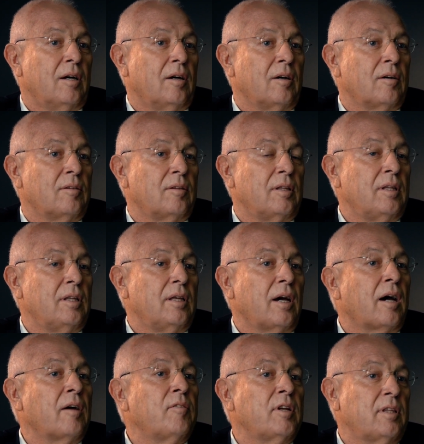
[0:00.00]
on the
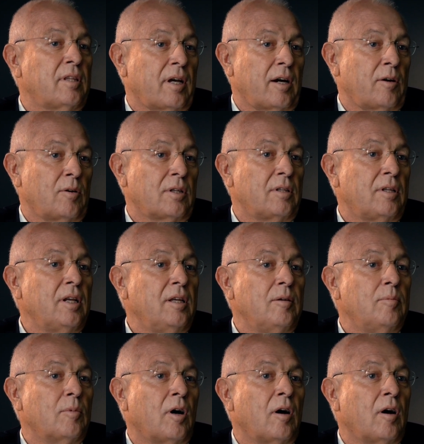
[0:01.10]
ivory tower dream